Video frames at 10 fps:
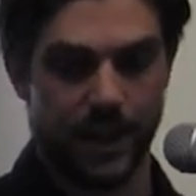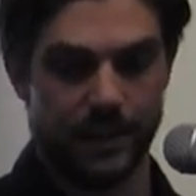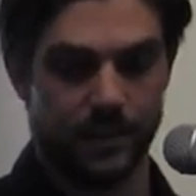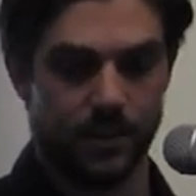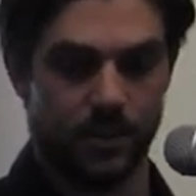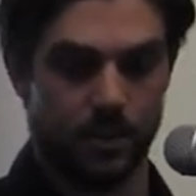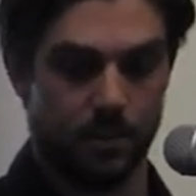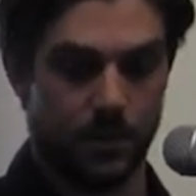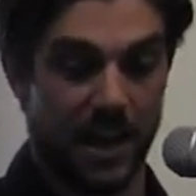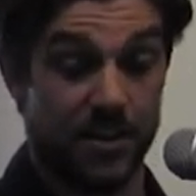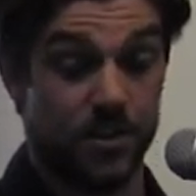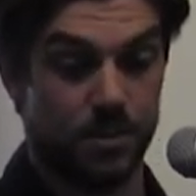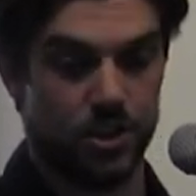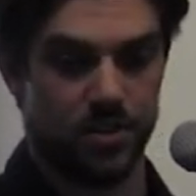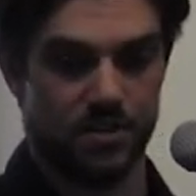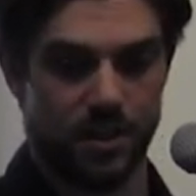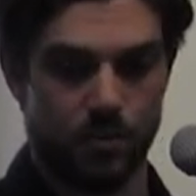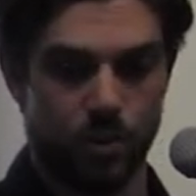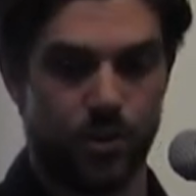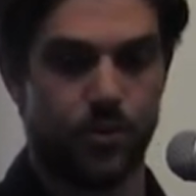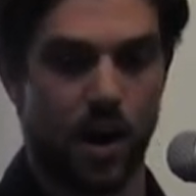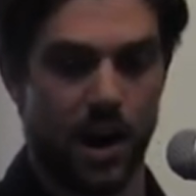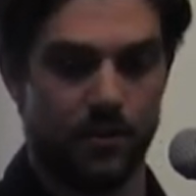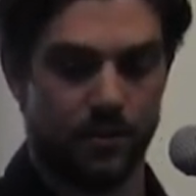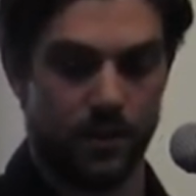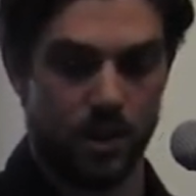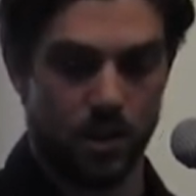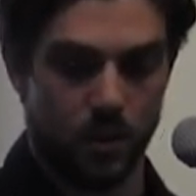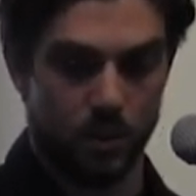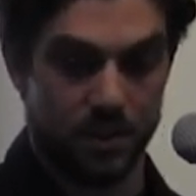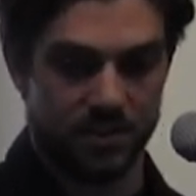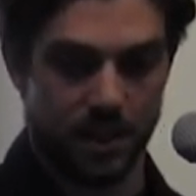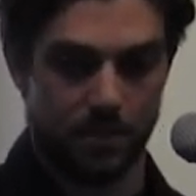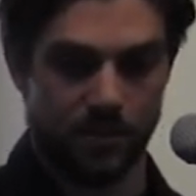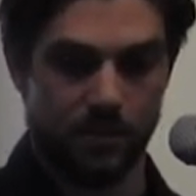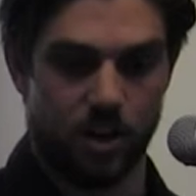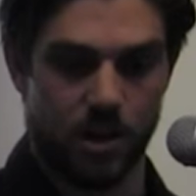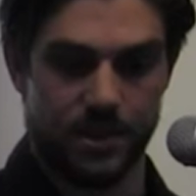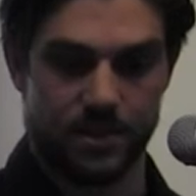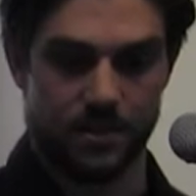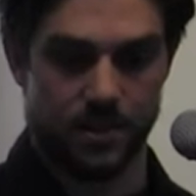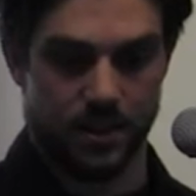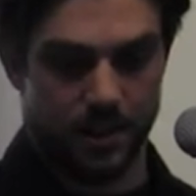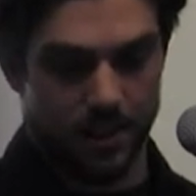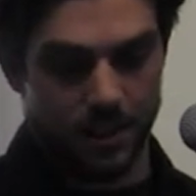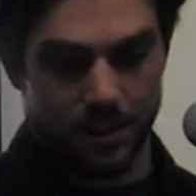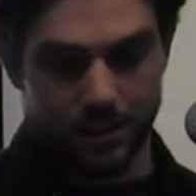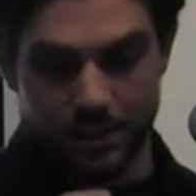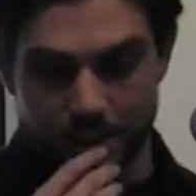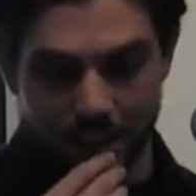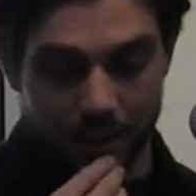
and um, other species that would thrive with this type of environment. This is the,